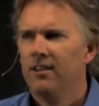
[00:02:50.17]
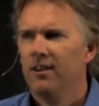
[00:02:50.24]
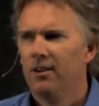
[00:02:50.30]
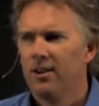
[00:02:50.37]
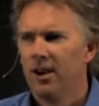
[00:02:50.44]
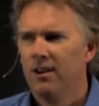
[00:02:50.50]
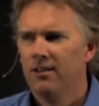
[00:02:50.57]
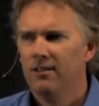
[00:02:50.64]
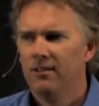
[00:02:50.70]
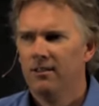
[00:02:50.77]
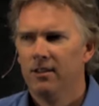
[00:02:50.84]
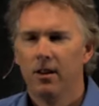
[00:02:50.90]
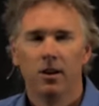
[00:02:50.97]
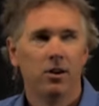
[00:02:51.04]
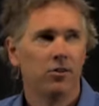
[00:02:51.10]
Okay,
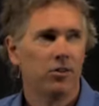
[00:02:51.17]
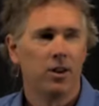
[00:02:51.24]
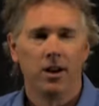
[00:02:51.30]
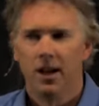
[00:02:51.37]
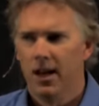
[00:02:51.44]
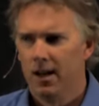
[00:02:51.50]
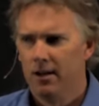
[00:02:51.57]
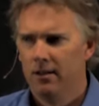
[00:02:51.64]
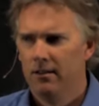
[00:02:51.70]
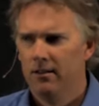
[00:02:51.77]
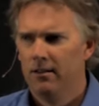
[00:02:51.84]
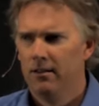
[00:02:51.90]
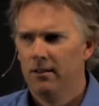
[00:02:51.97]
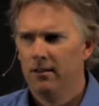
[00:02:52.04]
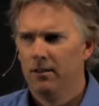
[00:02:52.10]
Alicia and Hannah.
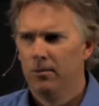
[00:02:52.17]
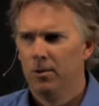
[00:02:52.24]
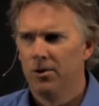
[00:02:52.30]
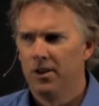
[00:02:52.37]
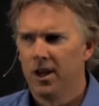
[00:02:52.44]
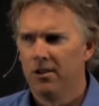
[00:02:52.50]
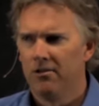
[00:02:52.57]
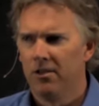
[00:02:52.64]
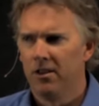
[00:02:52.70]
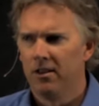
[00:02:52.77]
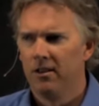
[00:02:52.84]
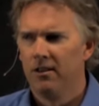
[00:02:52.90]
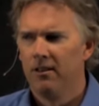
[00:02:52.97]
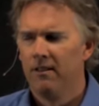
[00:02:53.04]
What do you guys think?